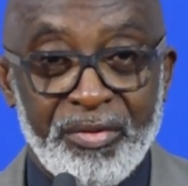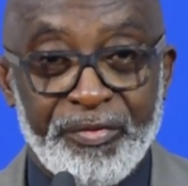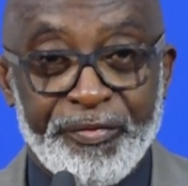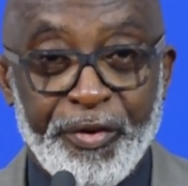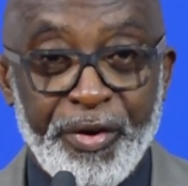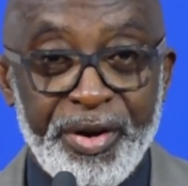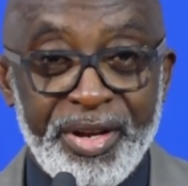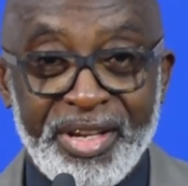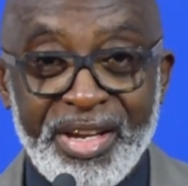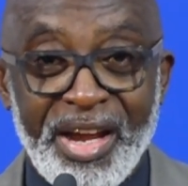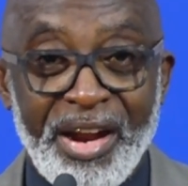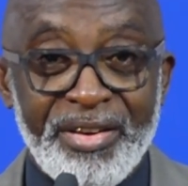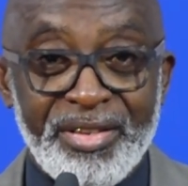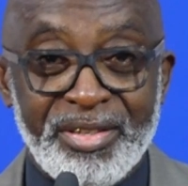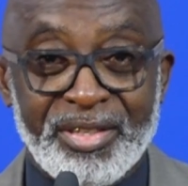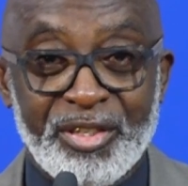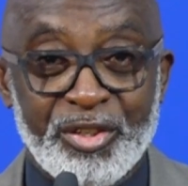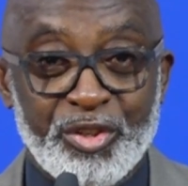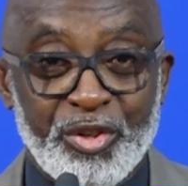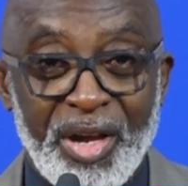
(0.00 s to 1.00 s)
foreign
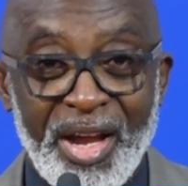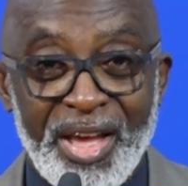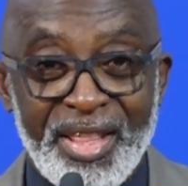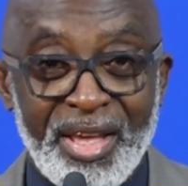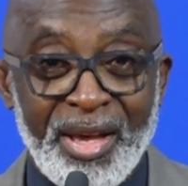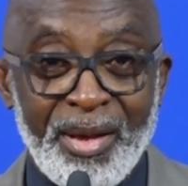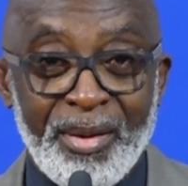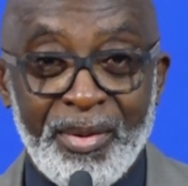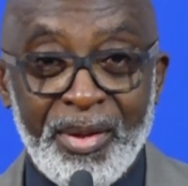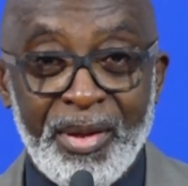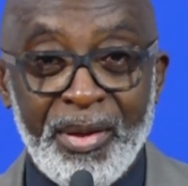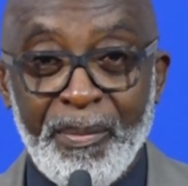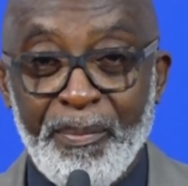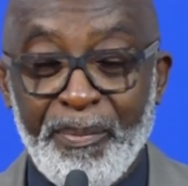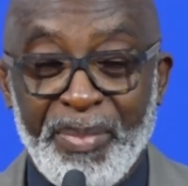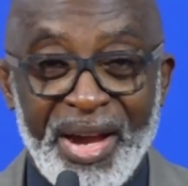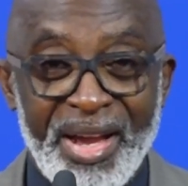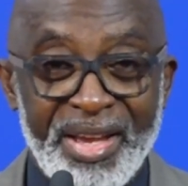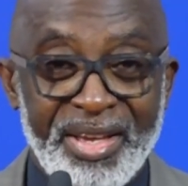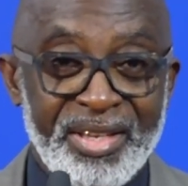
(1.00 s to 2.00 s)
currencies. You're either
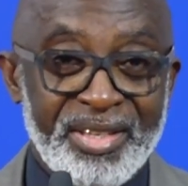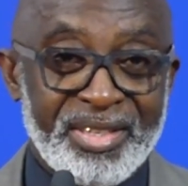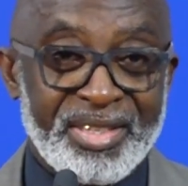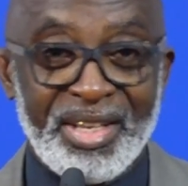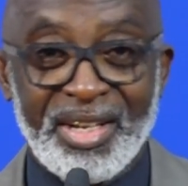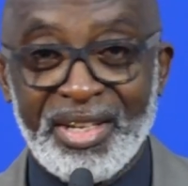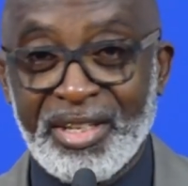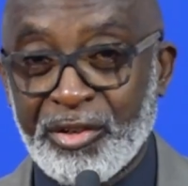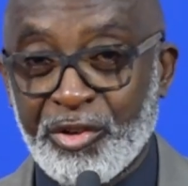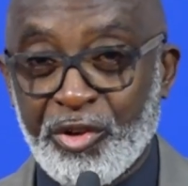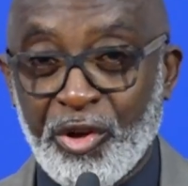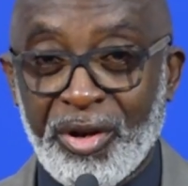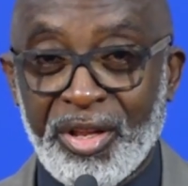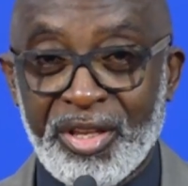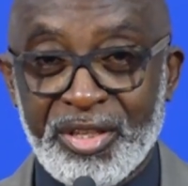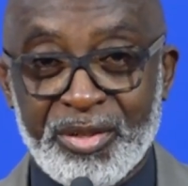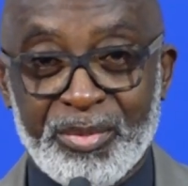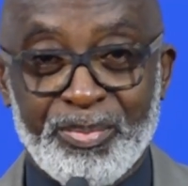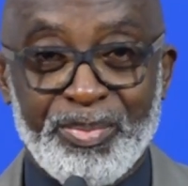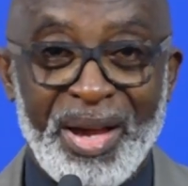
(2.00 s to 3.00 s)
buying and selling
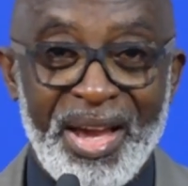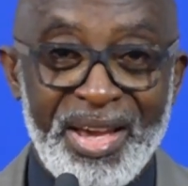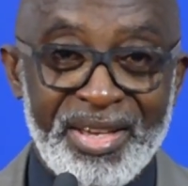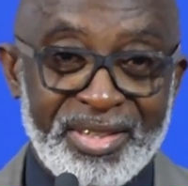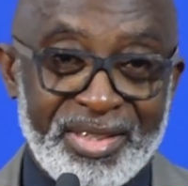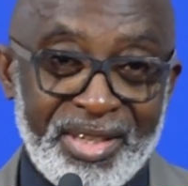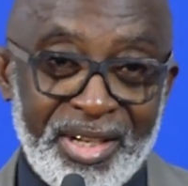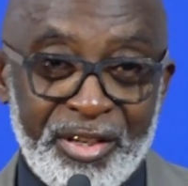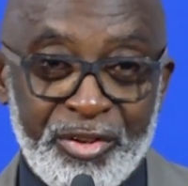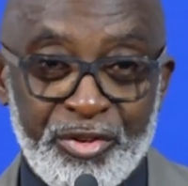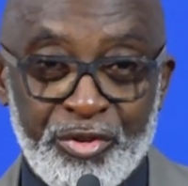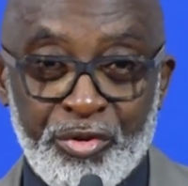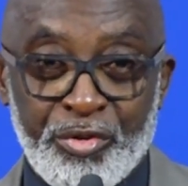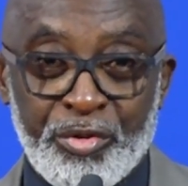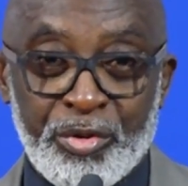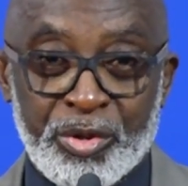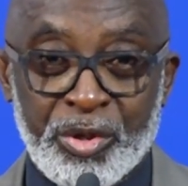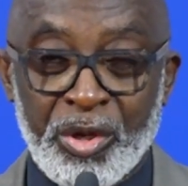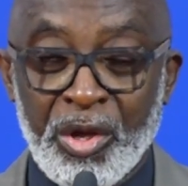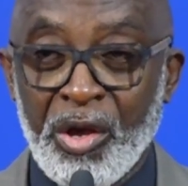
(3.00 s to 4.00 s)
dollars, buying and selling
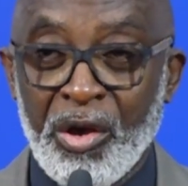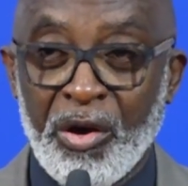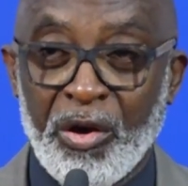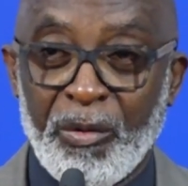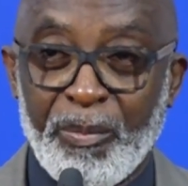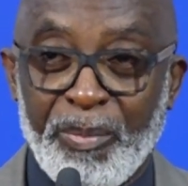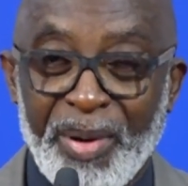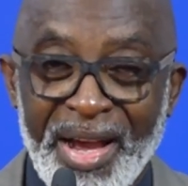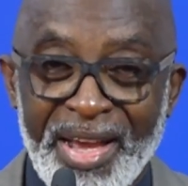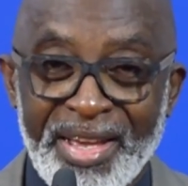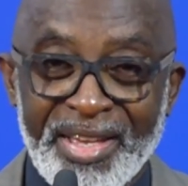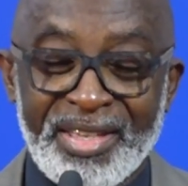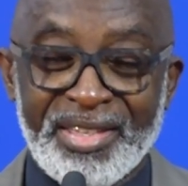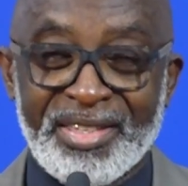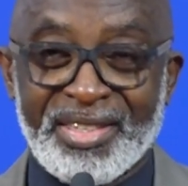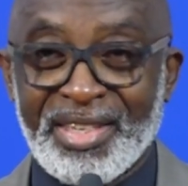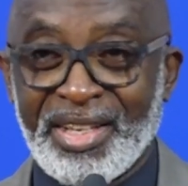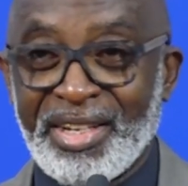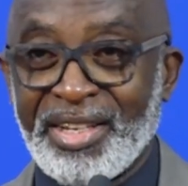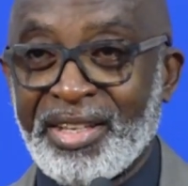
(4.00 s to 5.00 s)
euros, or buying and
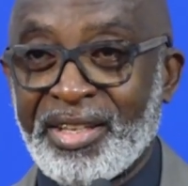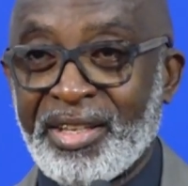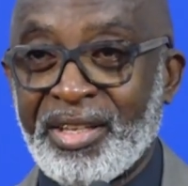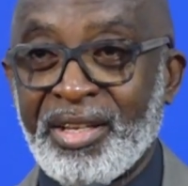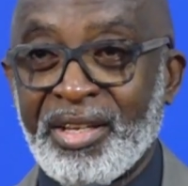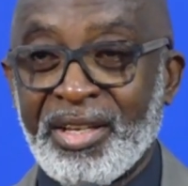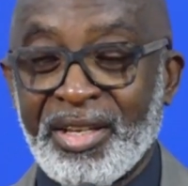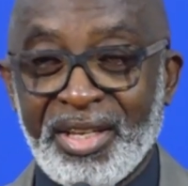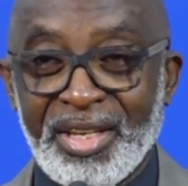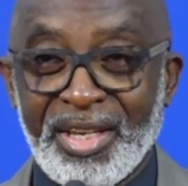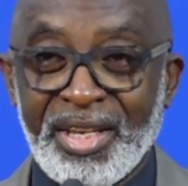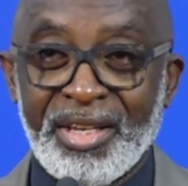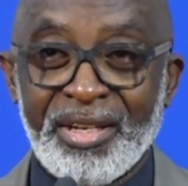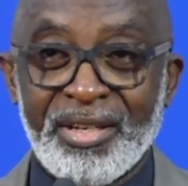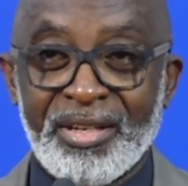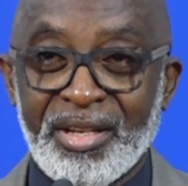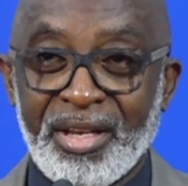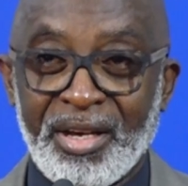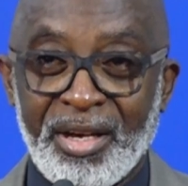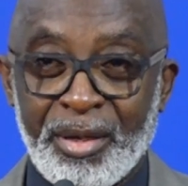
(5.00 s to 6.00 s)
selling
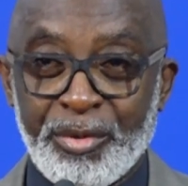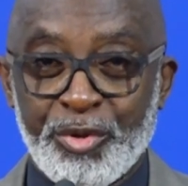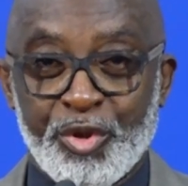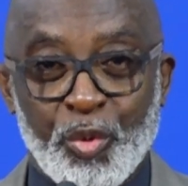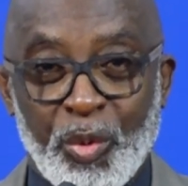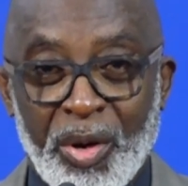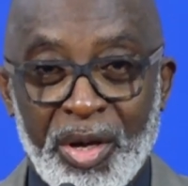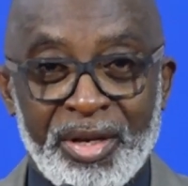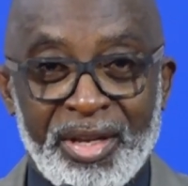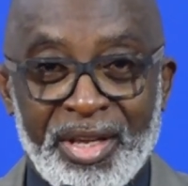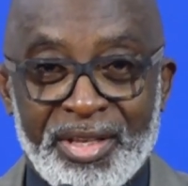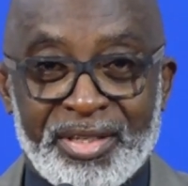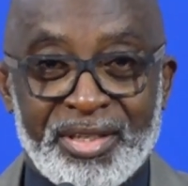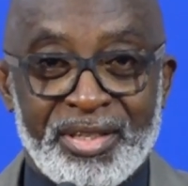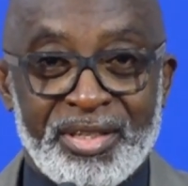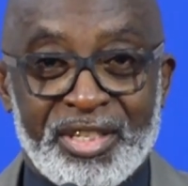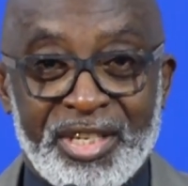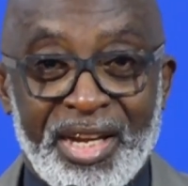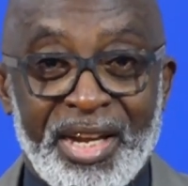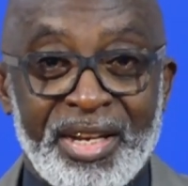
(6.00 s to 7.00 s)
in yuan as
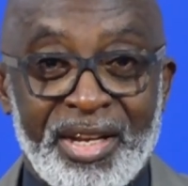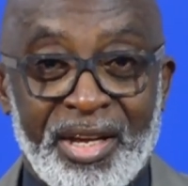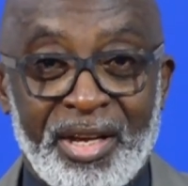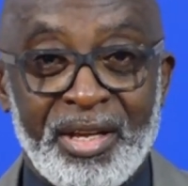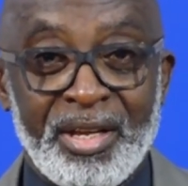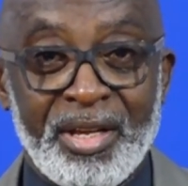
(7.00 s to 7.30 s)
in China.